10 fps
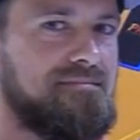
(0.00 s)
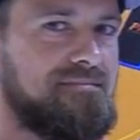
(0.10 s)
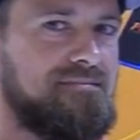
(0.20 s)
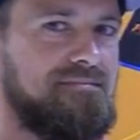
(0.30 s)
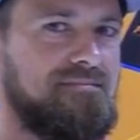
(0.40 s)

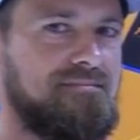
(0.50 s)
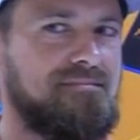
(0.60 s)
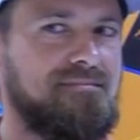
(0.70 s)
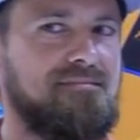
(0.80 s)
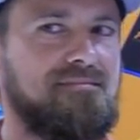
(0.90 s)

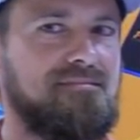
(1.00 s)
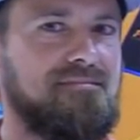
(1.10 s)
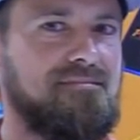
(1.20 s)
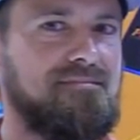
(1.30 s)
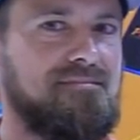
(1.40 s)

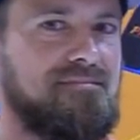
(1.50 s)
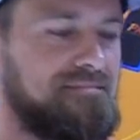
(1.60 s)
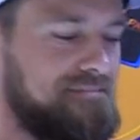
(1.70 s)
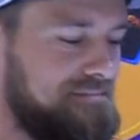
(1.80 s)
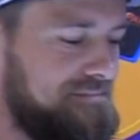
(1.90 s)

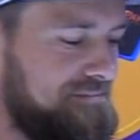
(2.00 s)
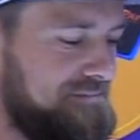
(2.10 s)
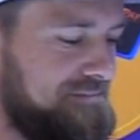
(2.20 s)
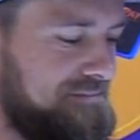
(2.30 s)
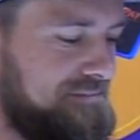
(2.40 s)

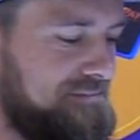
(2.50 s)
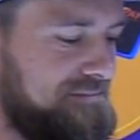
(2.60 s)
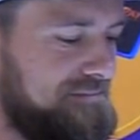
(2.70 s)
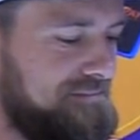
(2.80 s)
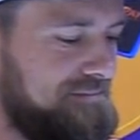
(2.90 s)

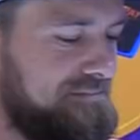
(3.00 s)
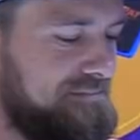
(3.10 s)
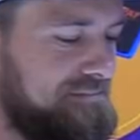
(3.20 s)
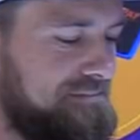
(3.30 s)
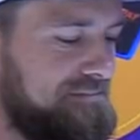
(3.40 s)

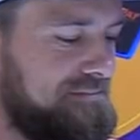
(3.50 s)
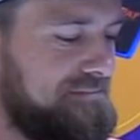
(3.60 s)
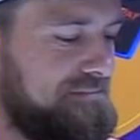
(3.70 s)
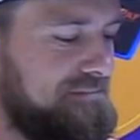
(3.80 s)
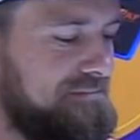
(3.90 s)

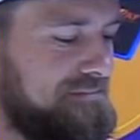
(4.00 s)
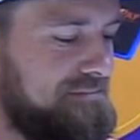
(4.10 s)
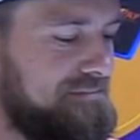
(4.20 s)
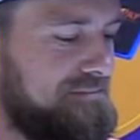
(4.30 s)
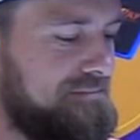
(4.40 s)

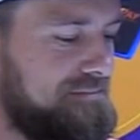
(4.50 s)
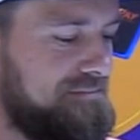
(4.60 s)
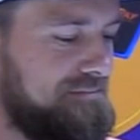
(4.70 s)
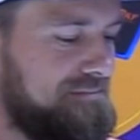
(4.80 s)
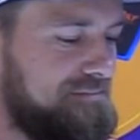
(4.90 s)

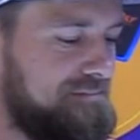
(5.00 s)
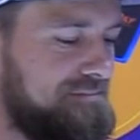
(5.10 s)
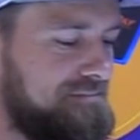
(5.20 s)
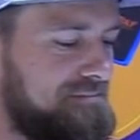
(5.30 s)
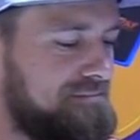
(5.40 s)

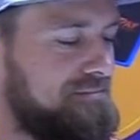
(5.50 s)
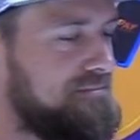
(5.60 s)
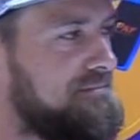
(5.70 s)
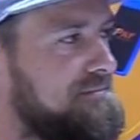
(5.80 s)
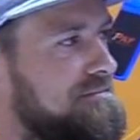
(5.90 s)

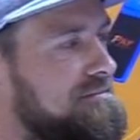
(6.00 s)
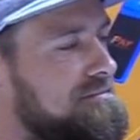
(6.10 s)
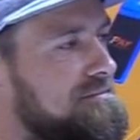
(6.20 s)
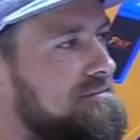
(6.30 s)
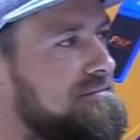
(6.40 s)

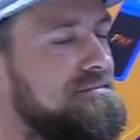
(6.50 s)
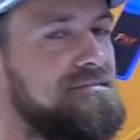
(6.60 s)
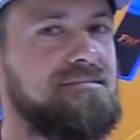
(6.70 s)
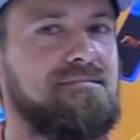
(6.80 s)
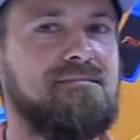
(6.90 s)

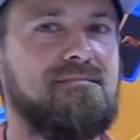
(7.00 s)
No words are spoken by the person on screen.